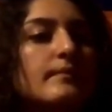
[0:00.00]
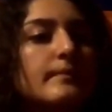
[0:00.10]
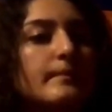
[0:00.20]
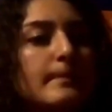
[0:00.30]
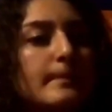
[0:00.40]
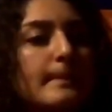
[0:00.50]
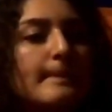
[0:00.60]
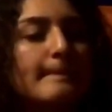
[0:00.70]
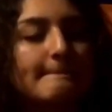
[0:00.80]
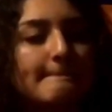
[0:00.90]

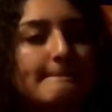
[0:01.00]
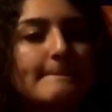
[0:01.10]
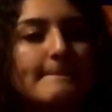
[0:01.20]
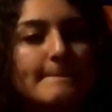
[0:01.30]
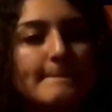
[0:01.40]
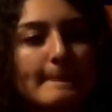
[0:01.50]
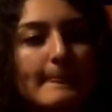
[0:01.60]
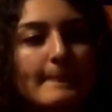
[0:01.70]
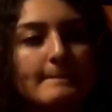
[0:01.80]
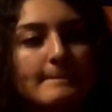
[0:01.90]

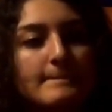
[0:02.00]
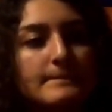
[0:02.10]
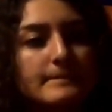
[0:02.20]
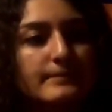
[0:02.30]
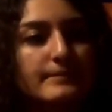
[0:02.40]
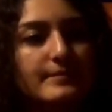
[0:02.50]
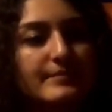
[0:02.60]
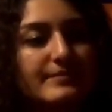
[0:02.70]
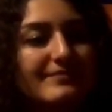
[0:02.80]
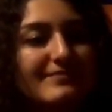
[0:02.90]

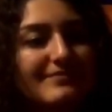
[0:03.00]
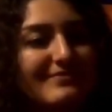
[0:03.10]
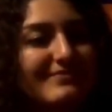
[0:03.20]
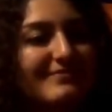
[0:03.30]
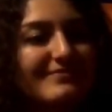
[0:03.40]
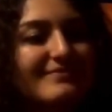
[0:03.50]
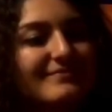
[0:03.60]
(silent)